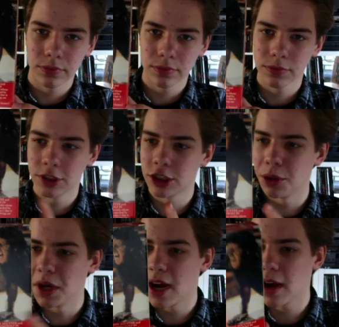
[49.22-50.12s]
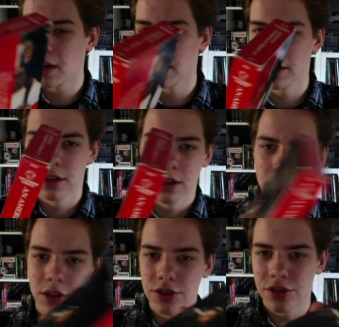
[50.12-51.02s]
So yeah,
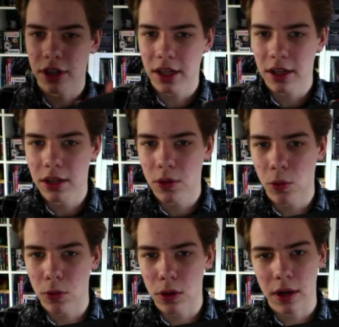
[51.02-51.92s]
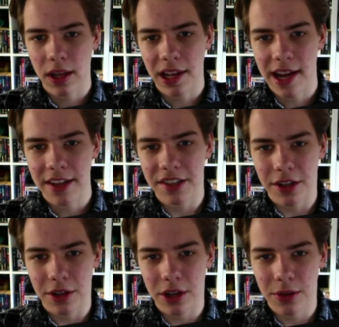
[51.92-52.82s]
it's a horror classic,
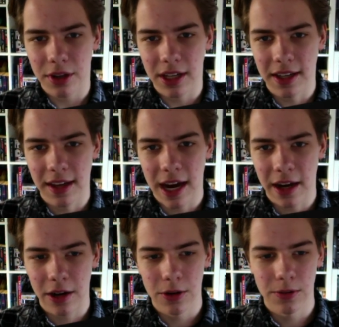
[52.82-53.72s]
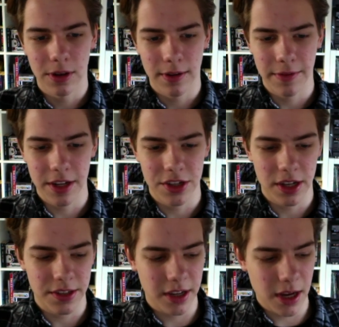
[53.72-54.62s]
you know, you gotta own on
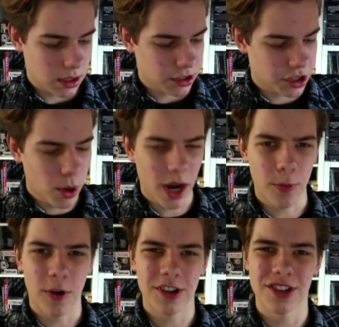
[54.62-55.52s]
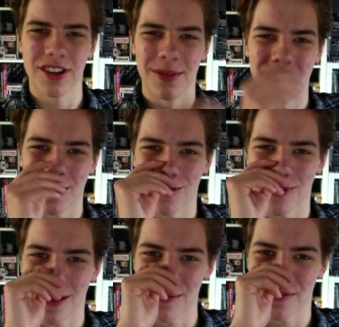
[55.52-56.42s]
VHS tape. Still gotta watch An American
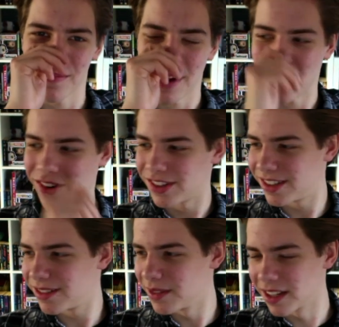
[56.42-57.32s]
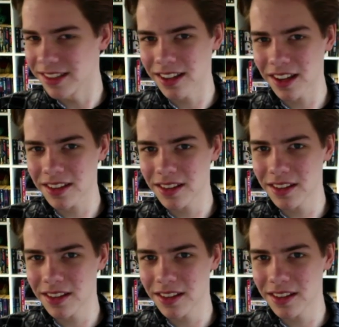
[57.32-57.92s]
Werewolf in Paris, because that